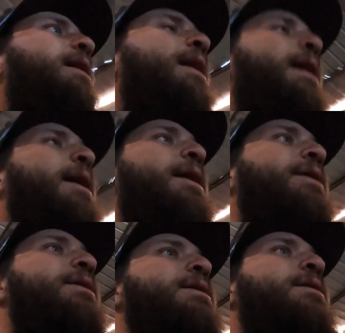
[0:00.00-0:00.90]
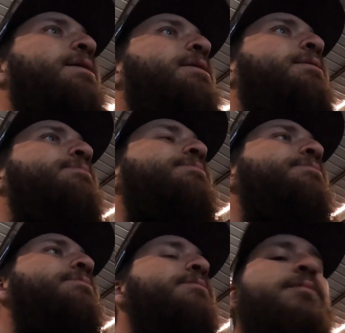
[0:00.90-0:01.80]
and
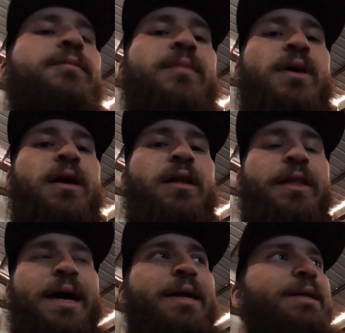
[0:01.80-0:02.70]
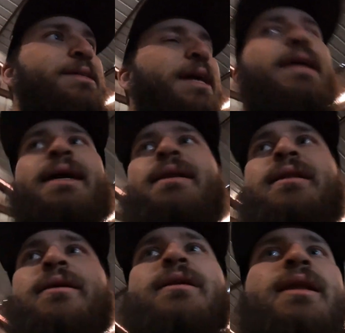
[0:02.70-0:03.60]
all of that. It's kind of getting
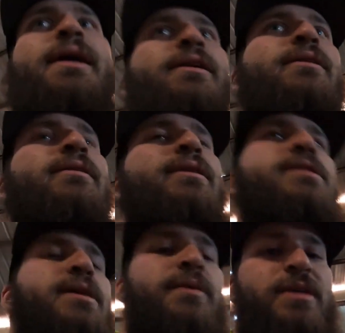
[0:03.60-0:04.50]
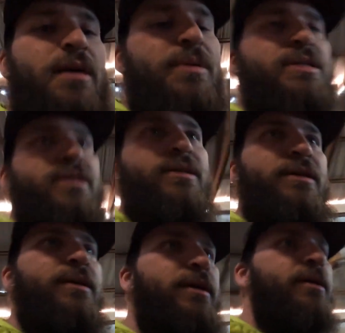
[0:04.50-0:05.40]
a little later. Let's see, what time is it?
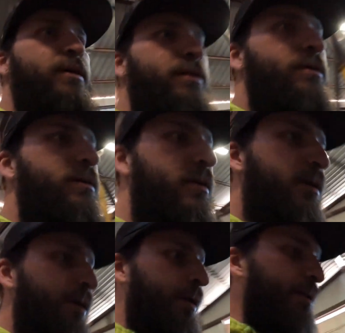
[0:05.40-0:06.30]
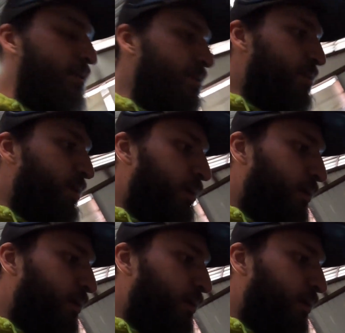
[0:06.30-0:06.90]
It's